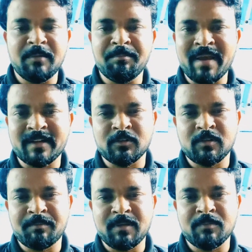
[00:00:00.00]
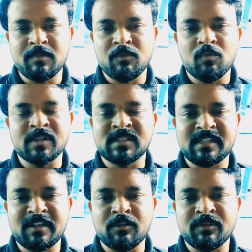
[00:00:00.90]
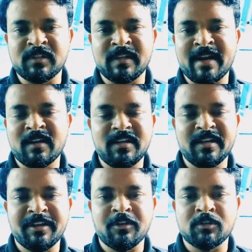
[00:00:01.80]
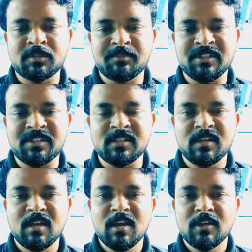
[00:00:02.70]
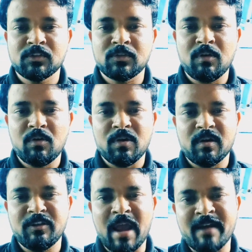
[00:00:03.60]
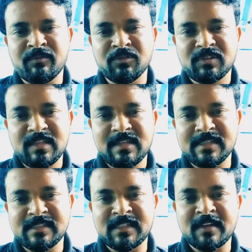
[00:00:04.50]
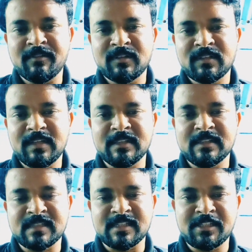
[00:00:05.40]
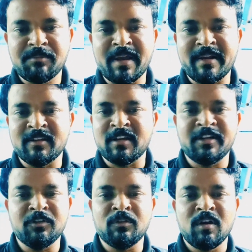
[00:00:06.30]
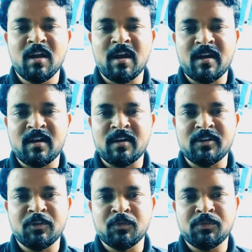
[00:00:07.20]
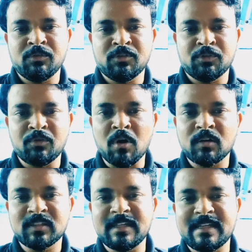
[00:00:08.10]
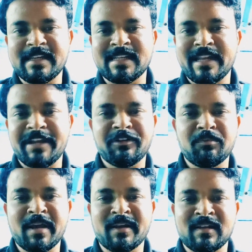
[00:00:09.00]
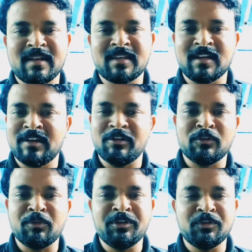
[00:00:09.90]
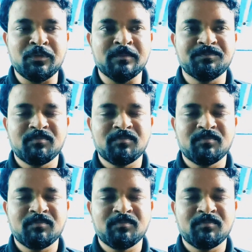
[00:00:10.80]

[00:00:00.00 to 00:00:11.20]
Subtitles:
impact to the people who are sitting over there and hearing your speech. So you have to think each and everything in such a manner, and you should not think in a negative manner, like you are going to